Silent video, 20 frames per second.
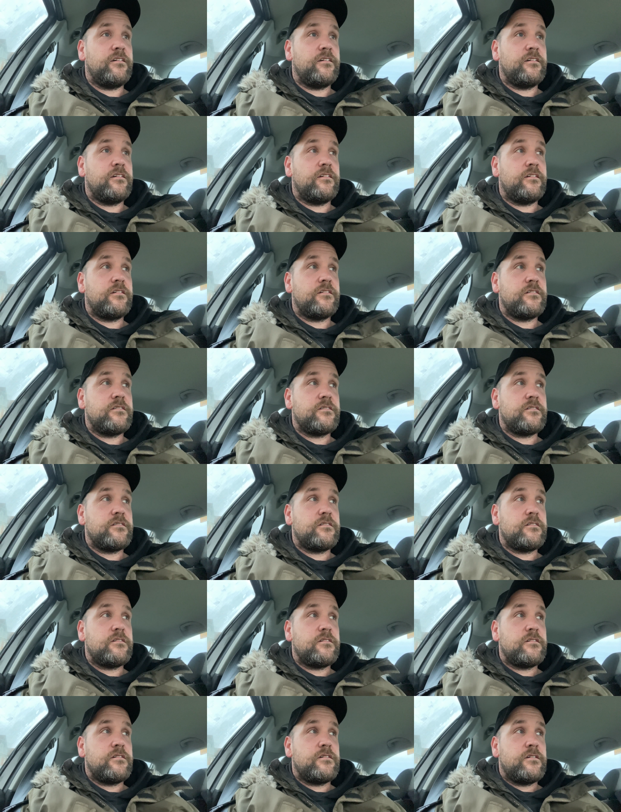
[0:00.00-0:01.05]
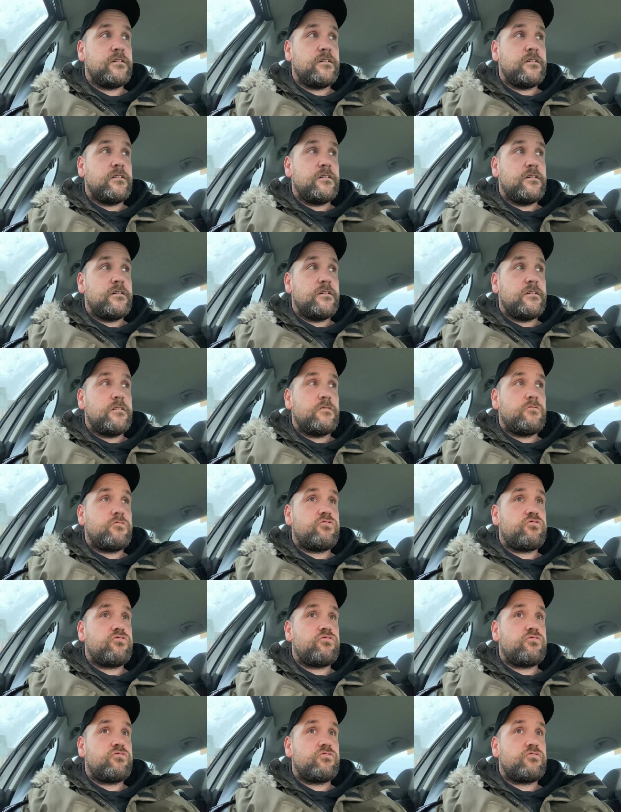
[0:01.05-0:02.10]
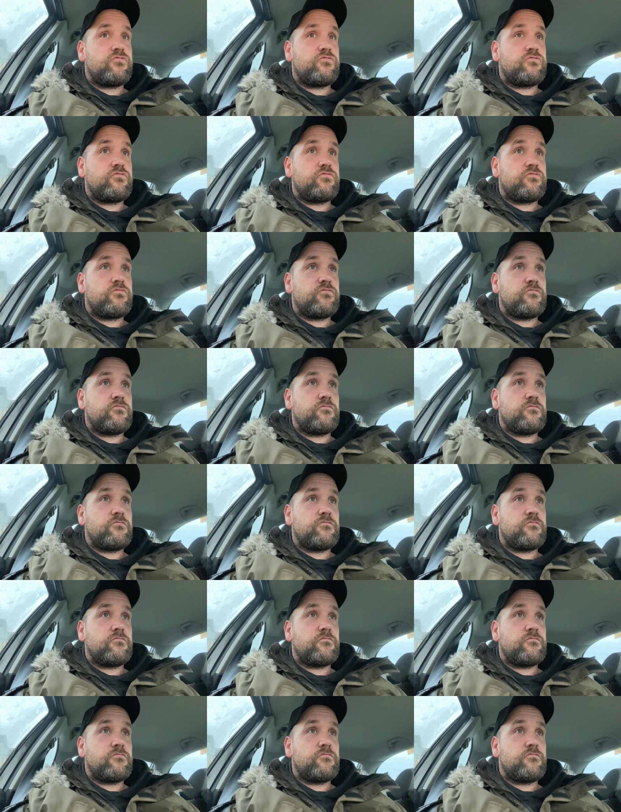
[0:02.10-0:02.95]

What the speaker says: Nothing is said.